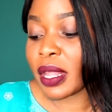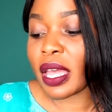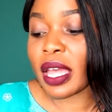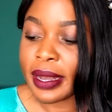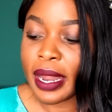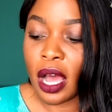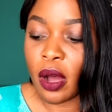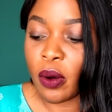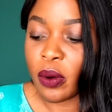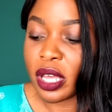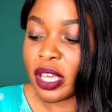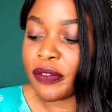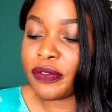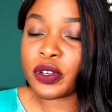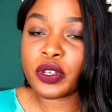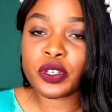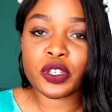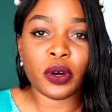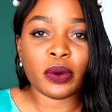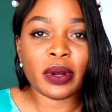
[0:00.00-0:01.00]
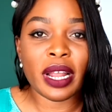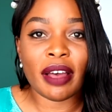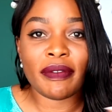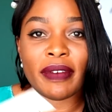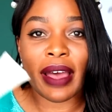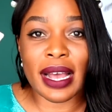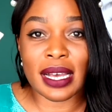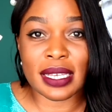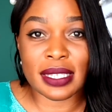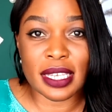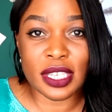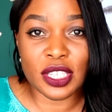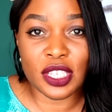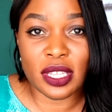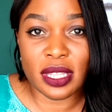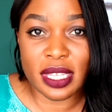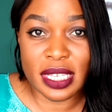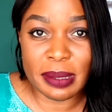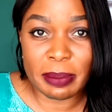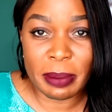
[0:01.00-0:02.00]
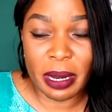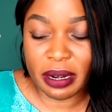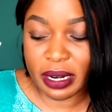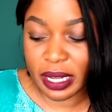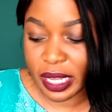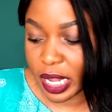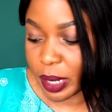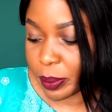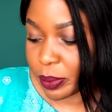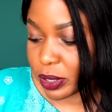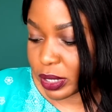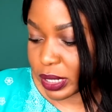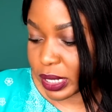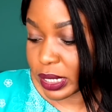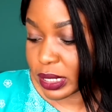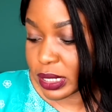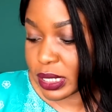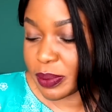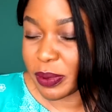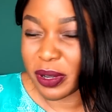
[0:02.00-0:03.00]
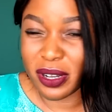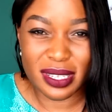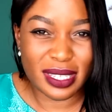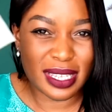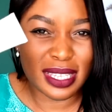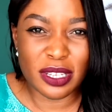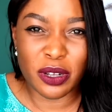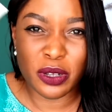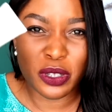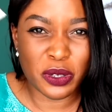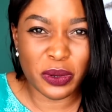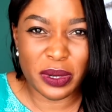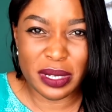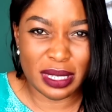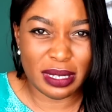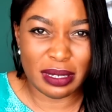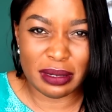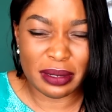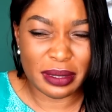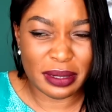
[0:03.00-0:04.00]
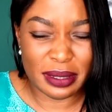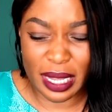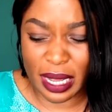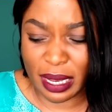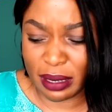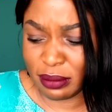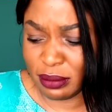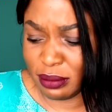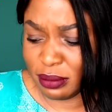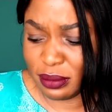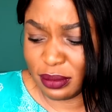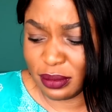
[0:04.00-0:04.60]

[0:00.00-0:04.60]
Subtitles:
Now, if you don't have access to this Mary Kay product, because this also isn't that